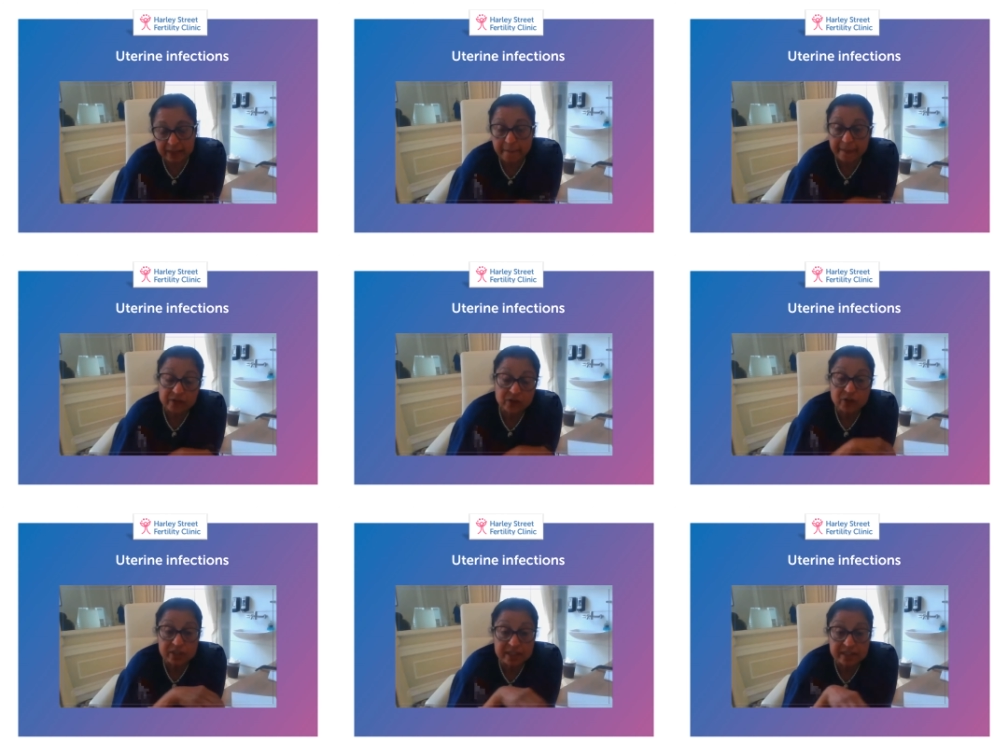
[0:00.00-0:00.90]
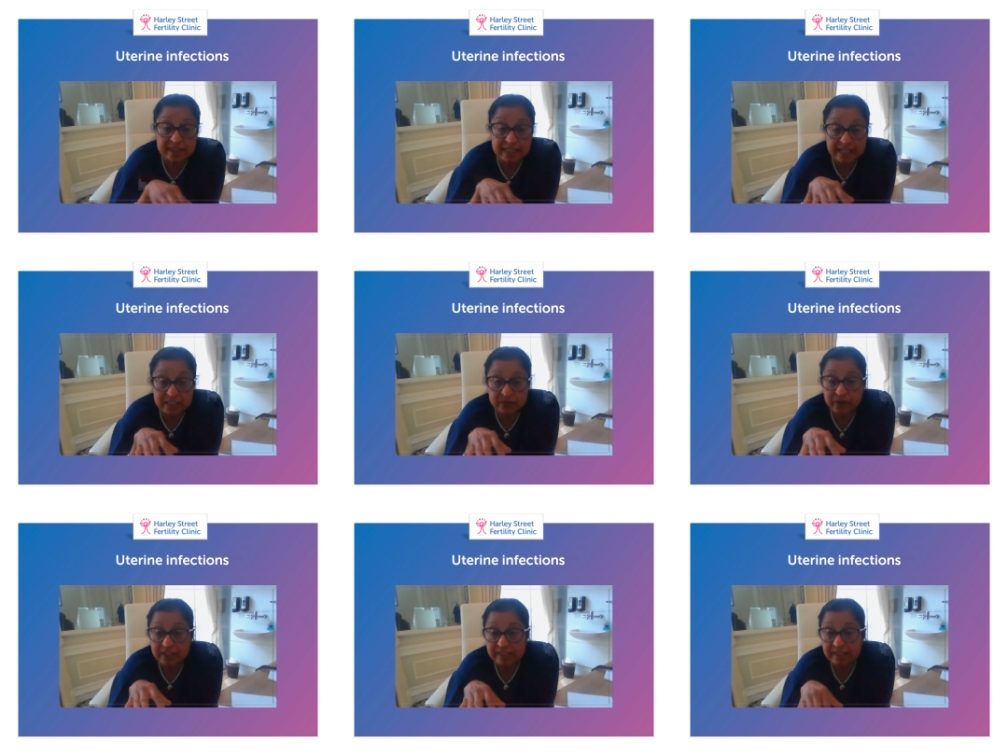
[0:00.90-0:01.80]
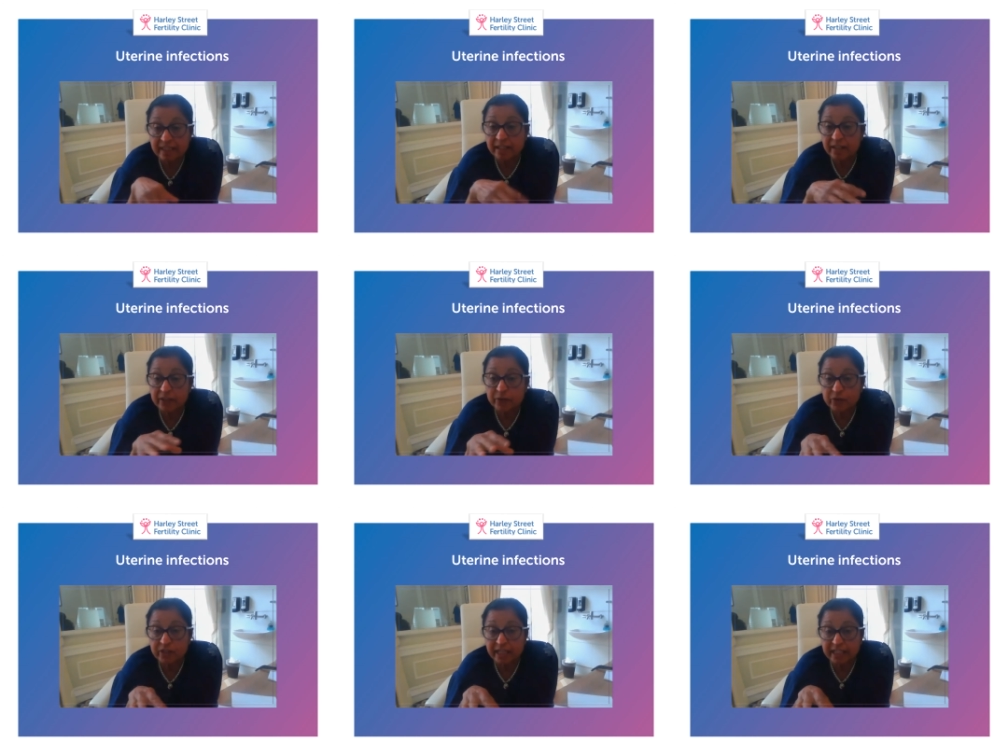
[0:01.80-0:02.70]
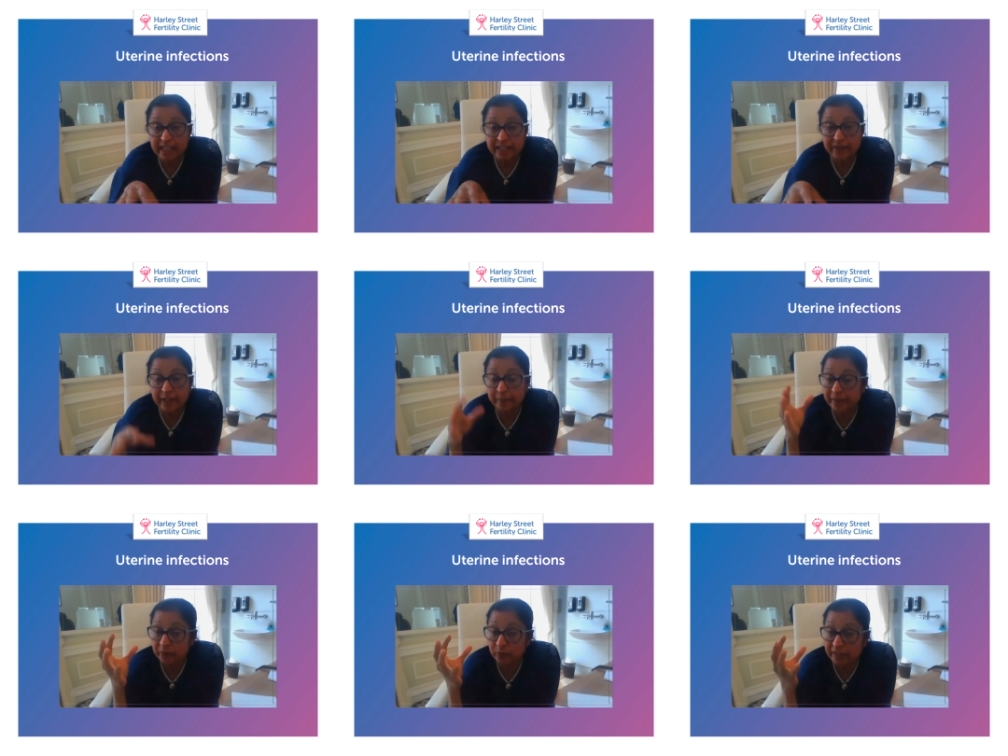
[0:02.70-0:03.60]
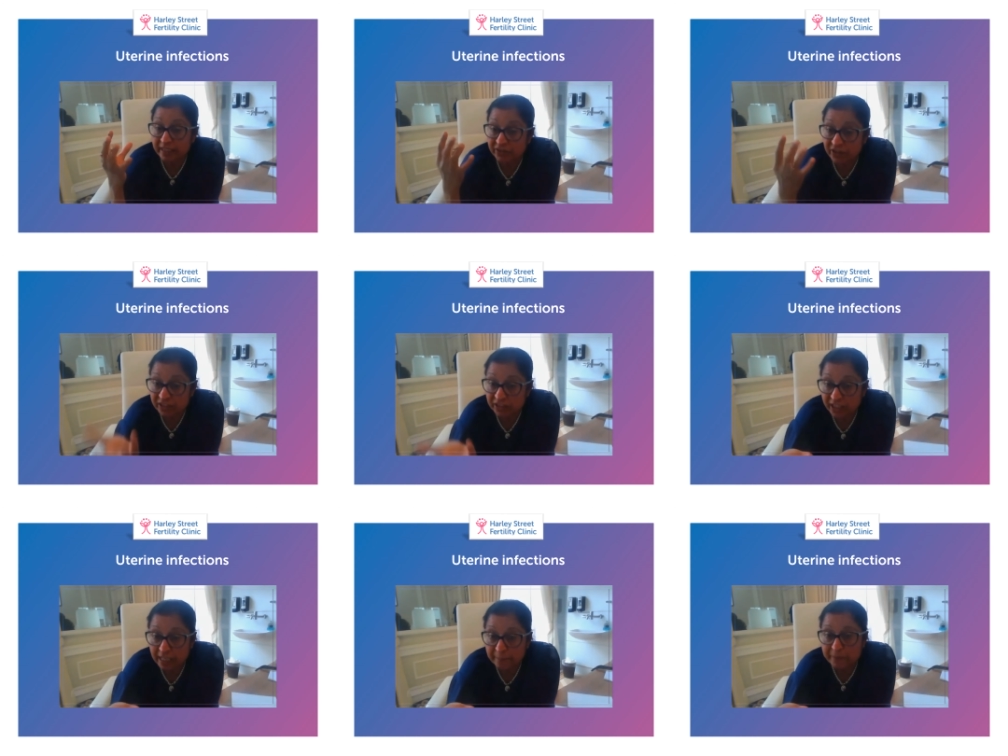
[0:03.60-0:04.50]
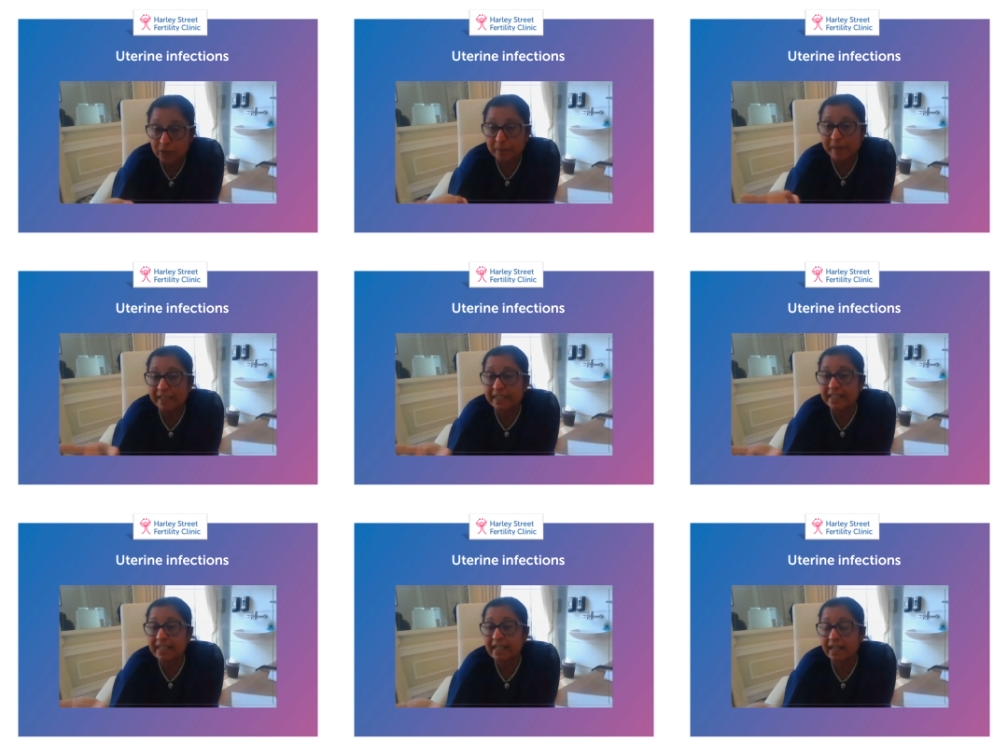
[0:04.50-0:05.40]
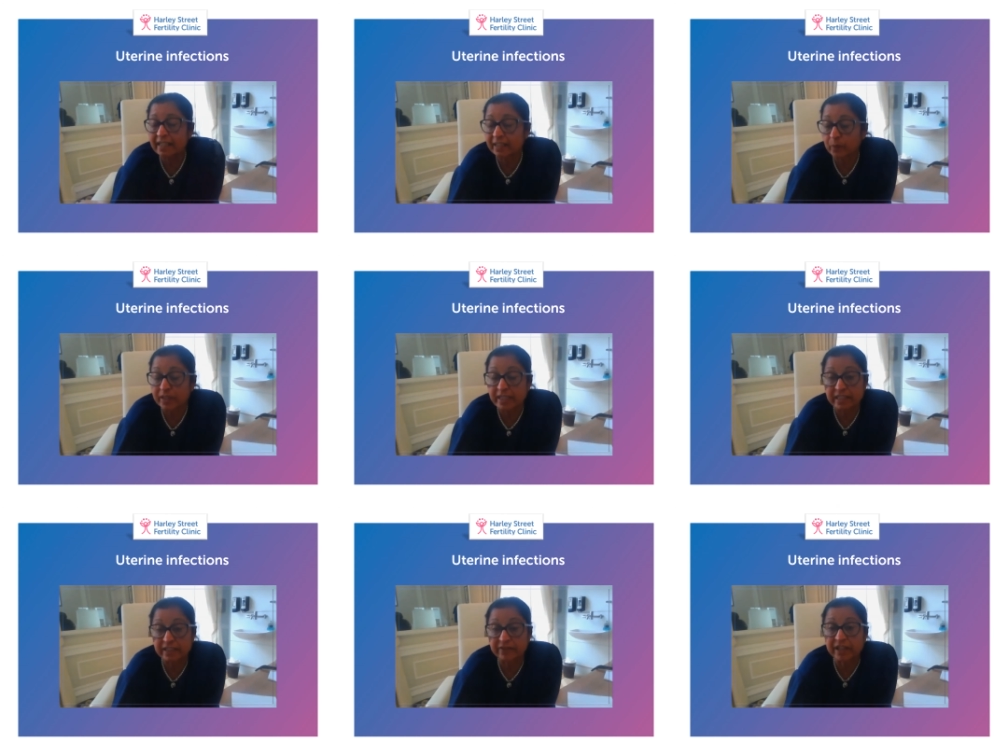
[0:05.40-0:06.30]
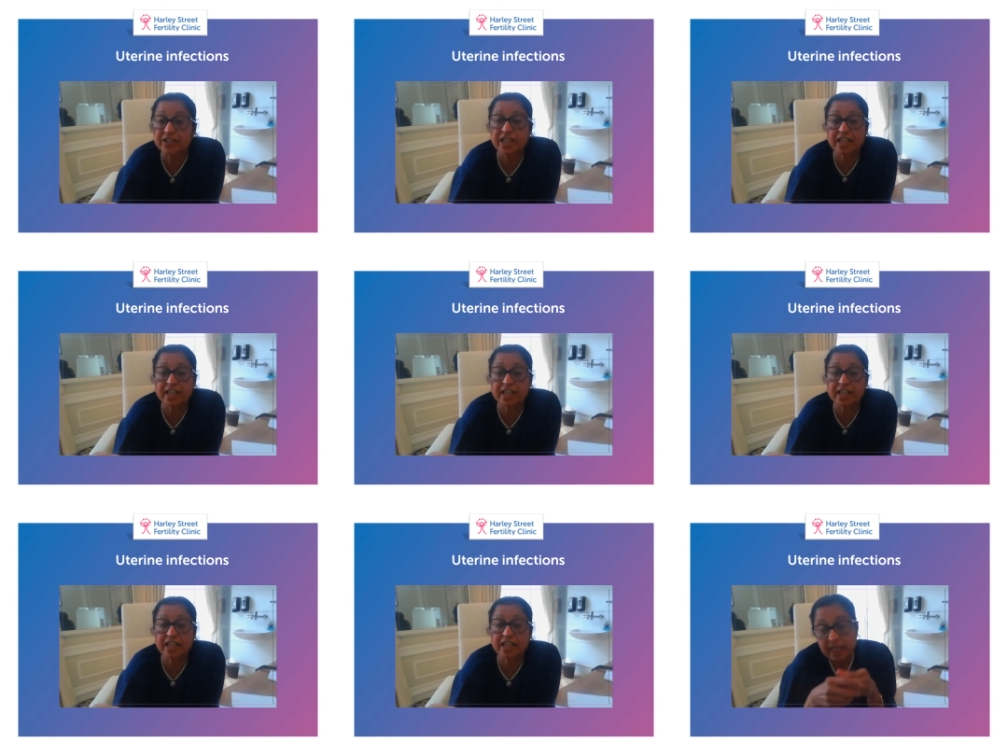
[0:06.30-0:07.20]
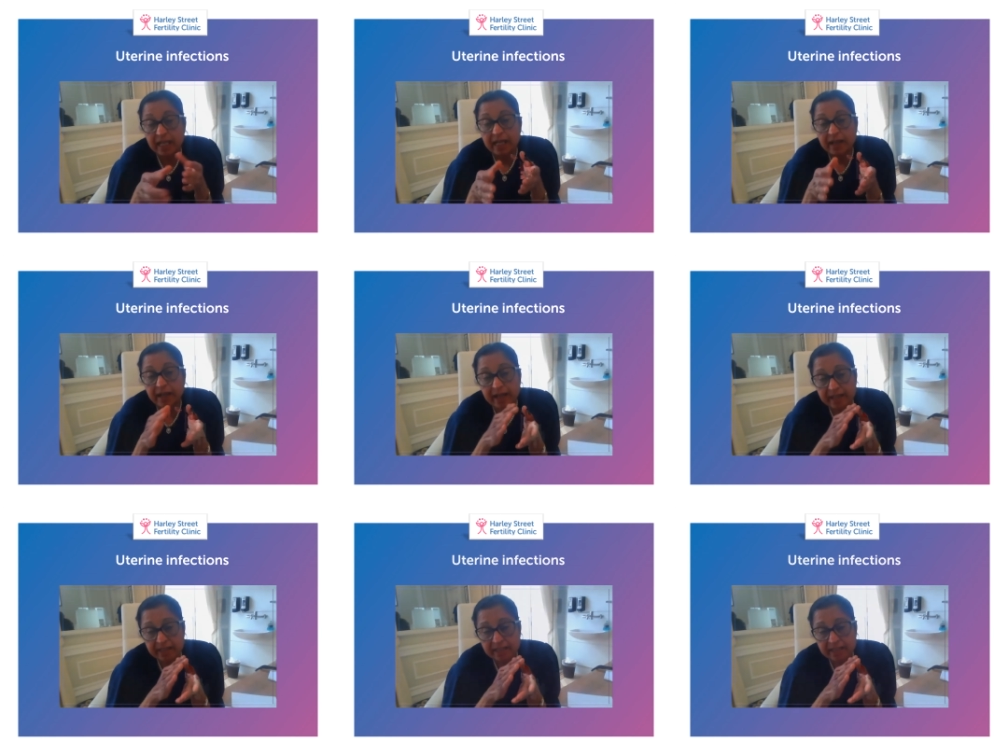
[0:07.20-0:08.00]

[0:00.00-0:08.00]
So this is as far as the uterine environment. One is structural abnormality, other one is infection. Another